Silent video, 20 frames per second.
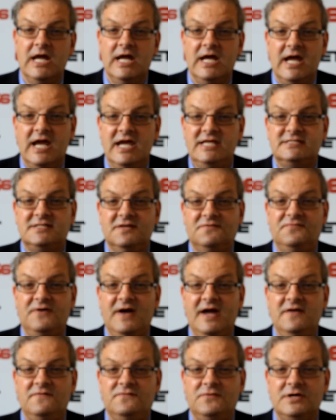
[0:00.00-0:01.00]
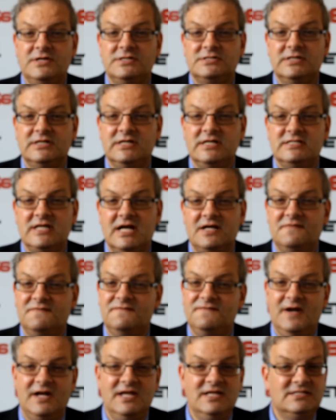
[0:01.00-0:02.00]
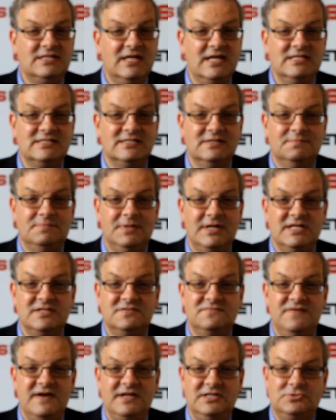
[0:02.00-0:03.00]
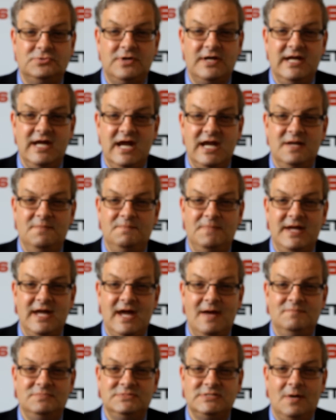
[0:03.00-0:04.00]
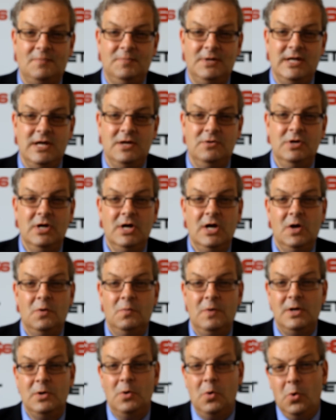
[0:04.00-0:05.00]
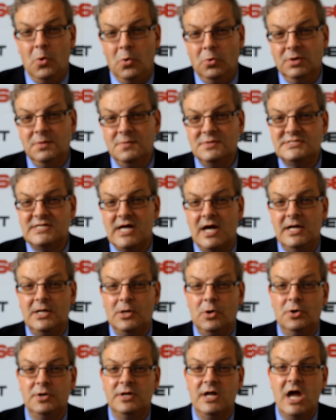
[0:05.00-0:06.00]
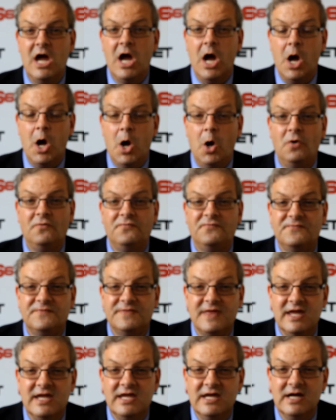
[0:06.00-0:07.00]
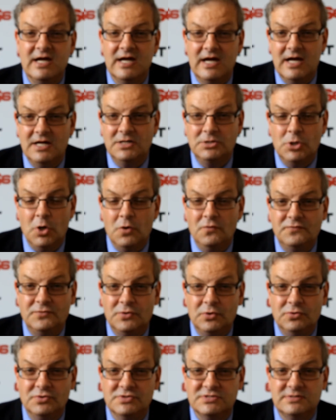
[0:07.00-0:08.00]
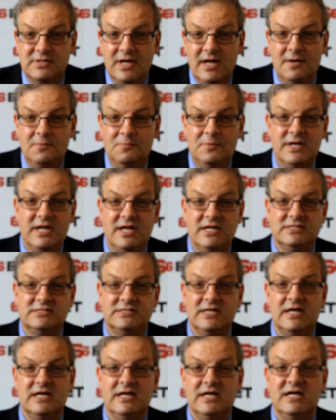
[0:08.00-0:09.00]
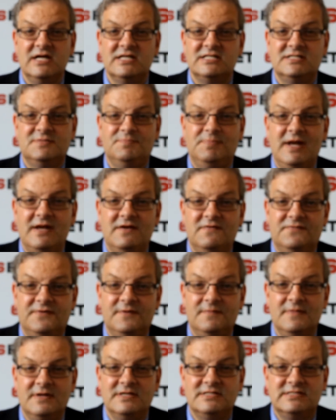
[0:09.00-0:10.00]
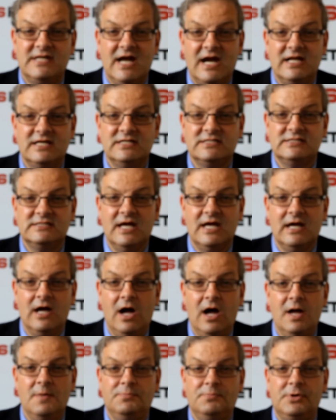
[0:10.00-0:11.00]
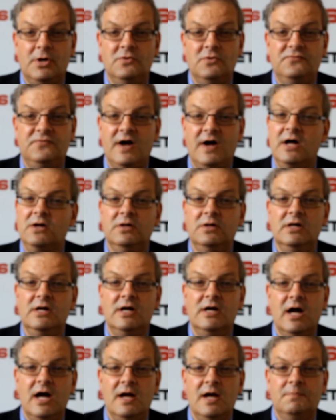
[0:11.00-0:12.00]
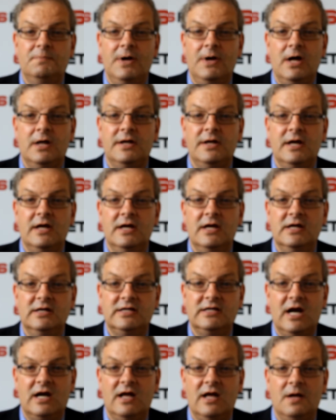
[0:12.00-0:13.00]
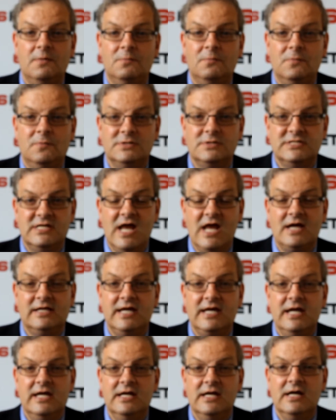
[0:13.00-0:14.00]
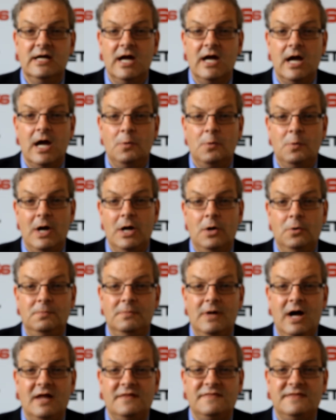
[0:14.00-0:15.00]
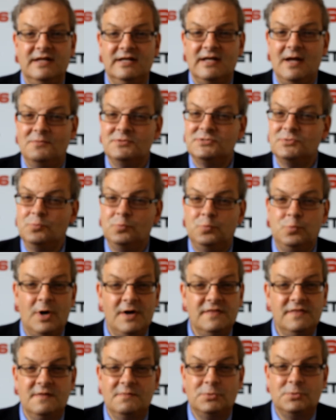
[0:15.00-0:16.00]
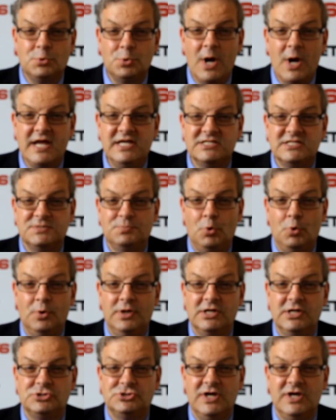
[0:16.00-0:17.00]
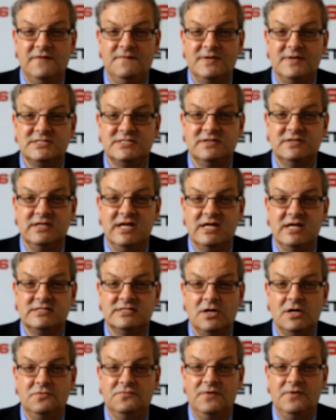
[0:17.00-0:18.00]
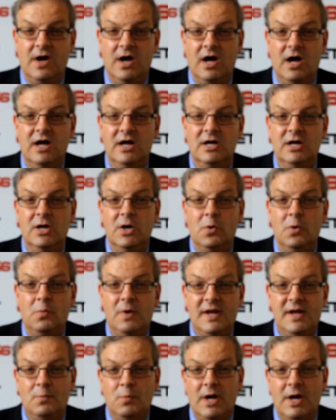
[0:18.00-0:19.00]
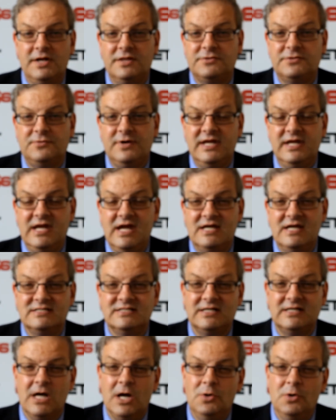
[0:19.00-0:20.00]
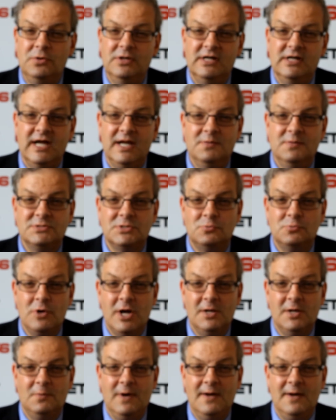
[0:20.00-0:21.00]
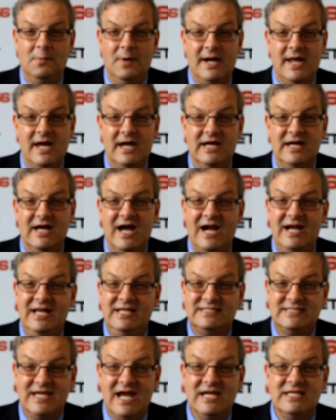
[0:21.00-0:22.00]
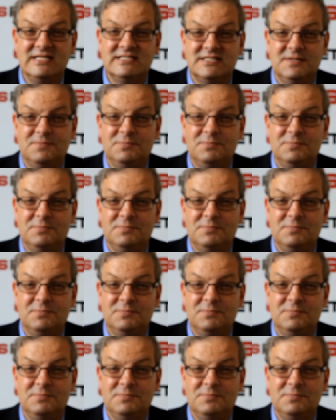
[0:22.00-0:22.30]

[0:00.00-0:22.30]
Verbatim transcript: He's the favourite and he's had a funny season but his victory in the BMW when all that was going on off the uh, golf course uh, with his uh, split from his tennis uh, high profile uh, partner Caroline Wozniacki well, I think that was one of the great sporting achievements of the year so far. When he won three years ago, he was a runaway winner, and he tends to